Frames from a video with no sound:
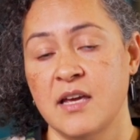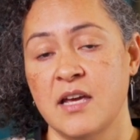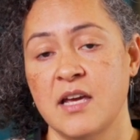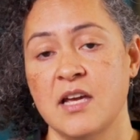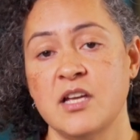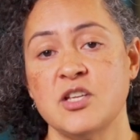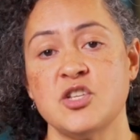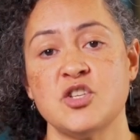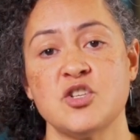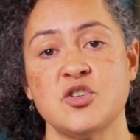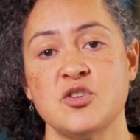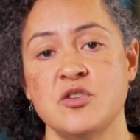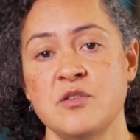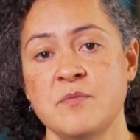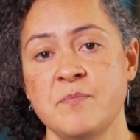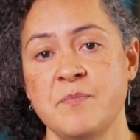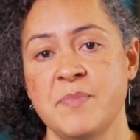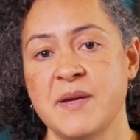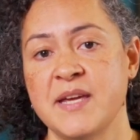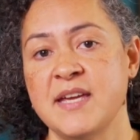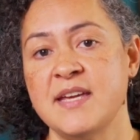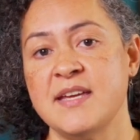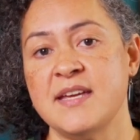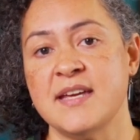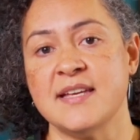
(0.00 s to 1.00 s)
It shouldn't
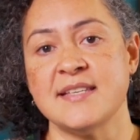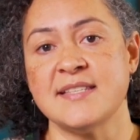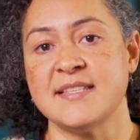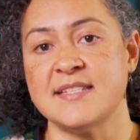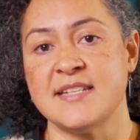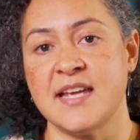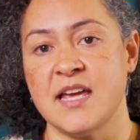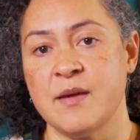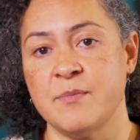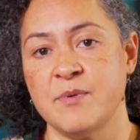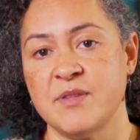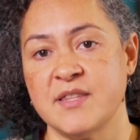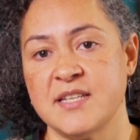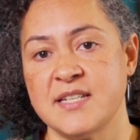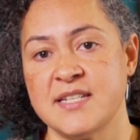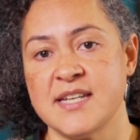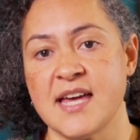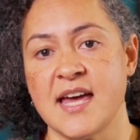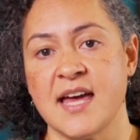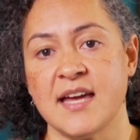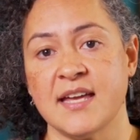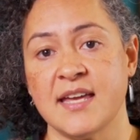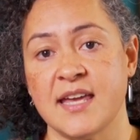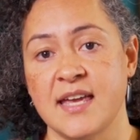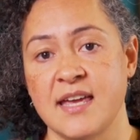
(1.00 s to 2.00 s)
be a stab in the
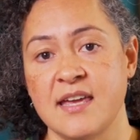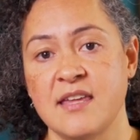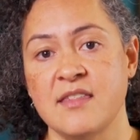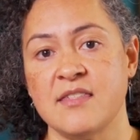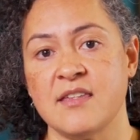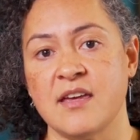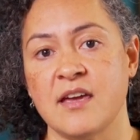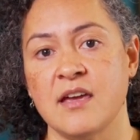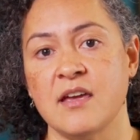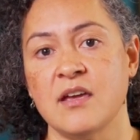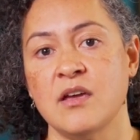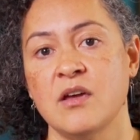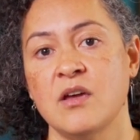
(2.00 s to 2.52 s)
dark either.